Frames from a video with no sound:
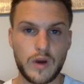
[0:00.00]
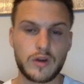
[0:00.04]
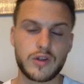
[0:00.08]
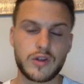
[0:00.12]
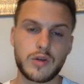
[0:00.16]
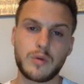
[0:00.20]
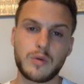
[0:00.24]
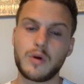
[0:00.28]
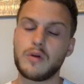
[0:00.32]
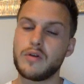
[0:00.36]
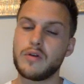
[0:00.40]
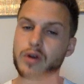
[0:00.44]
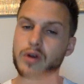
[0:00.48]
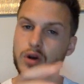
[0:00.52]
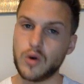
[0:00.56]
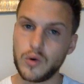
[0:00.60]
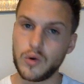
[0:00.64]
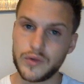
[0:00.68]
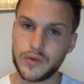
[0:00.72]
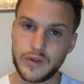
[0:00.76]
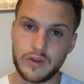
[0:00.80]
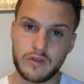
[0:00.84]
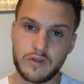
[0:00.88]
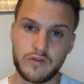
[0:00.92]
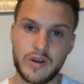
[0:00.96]
So I'll
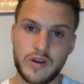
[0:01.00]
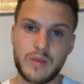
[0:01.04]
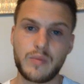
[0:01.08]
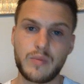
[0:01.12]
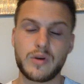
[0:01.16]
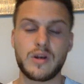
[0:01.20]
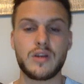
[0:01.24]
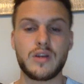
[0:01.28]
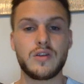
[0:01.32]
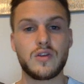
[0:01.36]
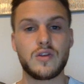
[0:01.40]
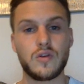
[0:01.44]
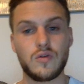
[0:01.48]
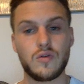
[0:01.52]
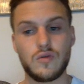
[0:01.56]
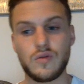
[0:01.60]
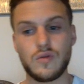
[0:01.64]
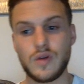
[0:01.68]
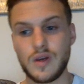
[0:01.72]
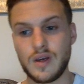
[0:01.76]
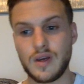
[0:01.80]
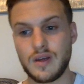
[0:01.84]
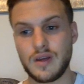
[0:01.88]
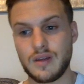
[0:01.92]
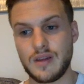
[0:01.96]
record the screen when I do
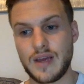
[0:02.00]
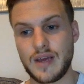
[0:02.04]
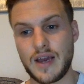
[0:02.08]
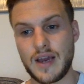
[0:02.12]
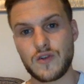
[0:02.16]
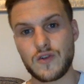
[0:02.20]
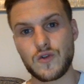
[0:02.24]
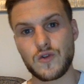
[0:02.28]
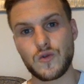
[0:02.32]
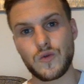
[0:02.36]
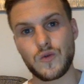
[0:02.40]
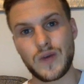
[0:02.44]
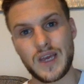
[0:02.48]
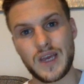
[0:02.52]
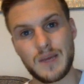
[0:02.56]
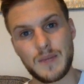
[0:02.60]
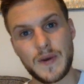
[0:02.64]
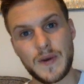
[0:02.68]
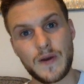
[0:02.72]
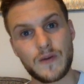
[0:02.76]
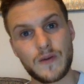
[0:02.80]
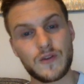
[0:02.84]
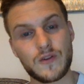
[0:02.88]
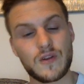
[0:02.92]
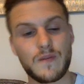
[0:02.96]
the actual
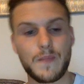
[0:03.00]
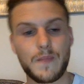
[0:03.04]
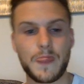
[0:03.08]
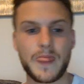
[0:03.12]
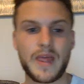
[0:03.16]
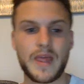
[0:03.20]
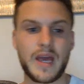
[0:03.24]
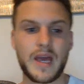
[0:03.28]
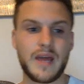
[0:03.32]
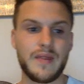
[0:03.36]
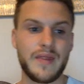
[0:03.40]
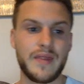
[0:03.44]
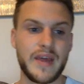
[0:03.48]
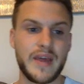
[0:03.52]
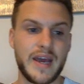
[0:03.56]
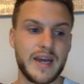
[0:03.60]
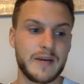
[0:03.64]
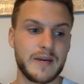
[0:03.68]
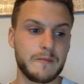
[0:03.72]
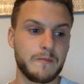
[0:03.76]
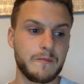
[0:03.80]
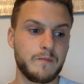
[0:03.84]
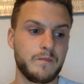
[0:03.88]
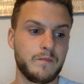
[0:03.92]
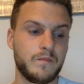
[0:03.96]
emails, and then